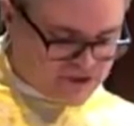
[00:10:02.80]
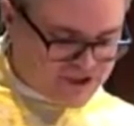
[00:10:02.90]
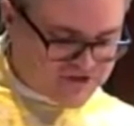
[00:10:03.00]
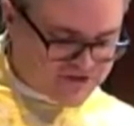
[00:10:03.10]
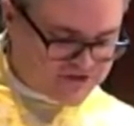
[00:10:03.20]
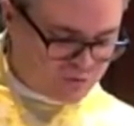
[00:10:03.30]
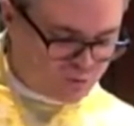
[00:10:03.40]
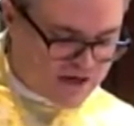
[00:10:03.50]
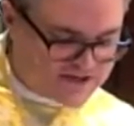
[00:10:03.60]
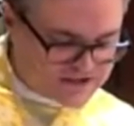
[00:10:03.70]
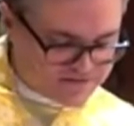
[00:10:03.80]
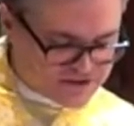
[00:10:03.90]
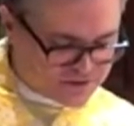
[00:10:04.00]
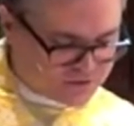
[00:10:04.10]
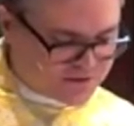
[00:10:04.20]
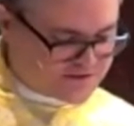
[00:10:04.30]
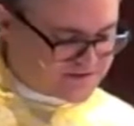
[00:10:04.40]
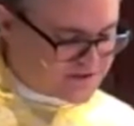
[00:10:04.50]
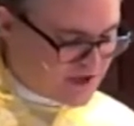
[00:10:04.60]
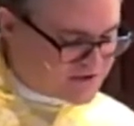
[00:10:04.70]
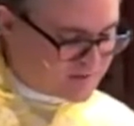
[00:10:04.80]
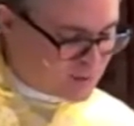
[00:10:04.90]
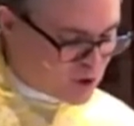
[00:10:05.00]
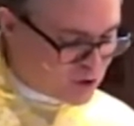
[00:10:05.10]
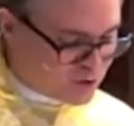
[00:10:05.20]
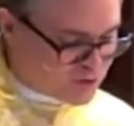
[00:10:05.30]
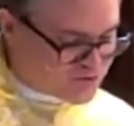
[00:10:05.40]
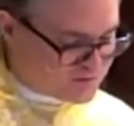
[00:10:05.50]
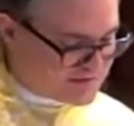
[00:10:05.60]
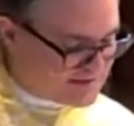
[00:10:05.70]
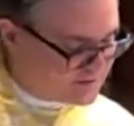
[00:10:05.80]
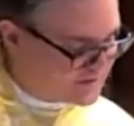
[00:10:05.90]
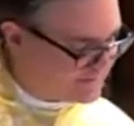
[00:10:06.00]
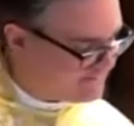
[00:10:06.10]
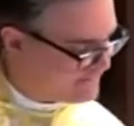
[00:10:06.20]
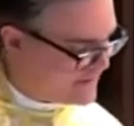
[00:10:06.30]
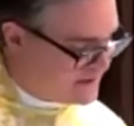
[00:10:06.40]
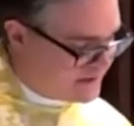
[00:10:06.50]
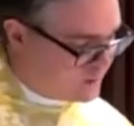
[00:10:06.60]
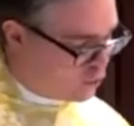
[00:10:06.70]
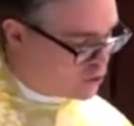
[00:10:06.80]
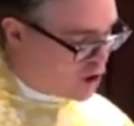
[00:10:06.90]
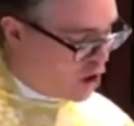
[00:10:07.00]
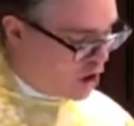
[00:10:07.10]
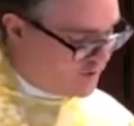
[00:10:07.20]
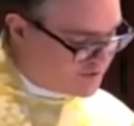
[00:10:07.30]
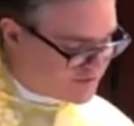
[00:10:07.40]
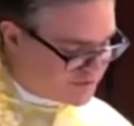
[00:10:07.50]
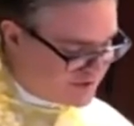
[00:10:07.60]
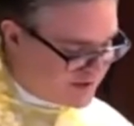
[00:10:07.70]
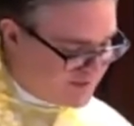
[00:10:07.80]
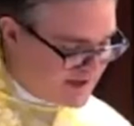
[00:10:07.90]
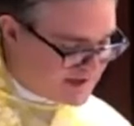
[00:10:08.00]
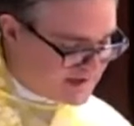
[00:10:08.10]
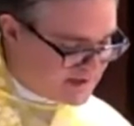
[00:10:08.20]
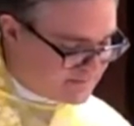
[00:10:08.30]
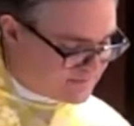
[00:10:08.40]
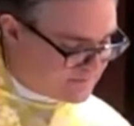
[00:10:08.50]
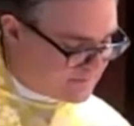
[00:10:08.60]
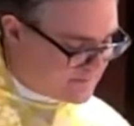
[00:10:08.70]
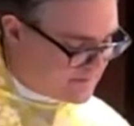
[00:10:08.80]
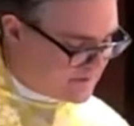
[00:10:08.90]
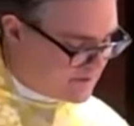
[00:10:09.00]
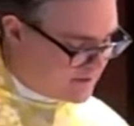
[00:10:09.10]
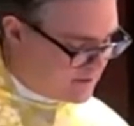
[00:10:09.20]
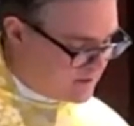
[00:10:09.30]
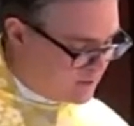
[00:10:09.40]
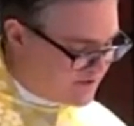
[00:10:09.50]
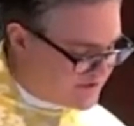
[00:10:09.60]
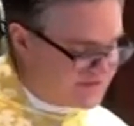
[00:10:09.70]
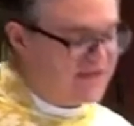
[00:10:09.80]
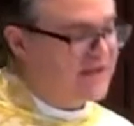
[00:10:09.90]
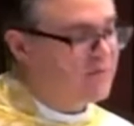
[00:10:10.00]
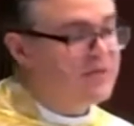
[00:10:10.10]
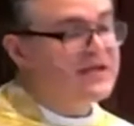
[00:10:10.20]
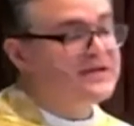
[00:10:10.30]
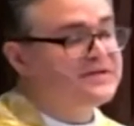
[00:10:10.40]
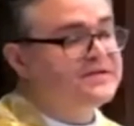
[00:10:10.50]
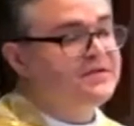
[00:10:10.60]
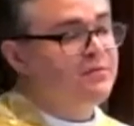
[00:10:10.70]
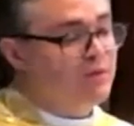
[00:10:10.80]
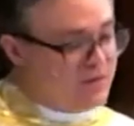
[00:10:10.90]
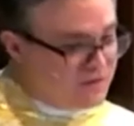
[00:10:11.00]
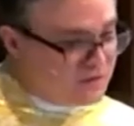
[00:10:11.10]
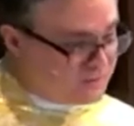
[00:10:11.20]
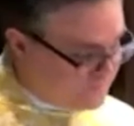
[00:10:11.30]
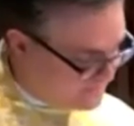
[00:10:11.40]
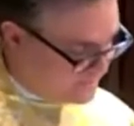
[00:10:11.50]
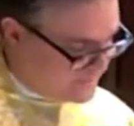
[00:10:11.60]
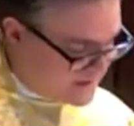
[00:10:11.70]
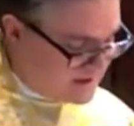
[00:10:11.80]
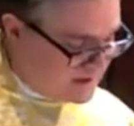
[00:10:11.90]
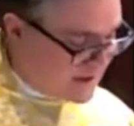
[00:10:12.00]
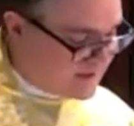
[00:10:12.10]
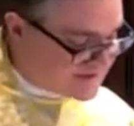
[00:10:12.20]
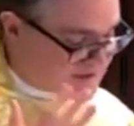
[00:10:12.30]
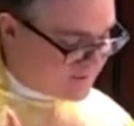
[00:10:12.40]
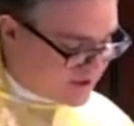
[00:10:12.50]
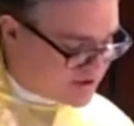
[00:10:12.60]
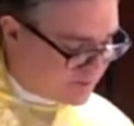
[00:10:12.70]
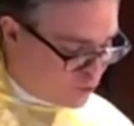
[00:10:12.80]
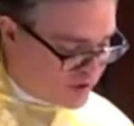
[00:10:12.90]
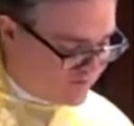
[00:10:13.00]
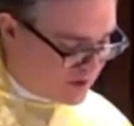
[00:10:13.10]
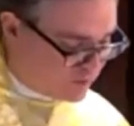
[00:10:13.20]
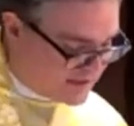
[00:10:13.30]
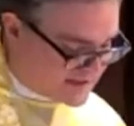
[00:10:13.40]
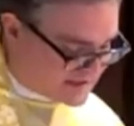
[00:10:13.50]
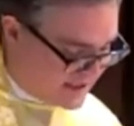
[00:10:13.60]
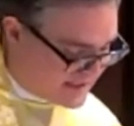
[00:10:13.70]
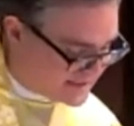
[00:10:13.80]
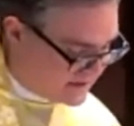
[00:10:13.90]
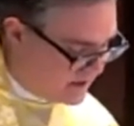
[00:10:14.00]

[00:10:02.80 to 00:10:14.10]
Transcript: Jesus rises victorious, not to murder those who had killed him or to haunt those who had abandoned them, but to say, peace be with you. And this is much the point of our reading's last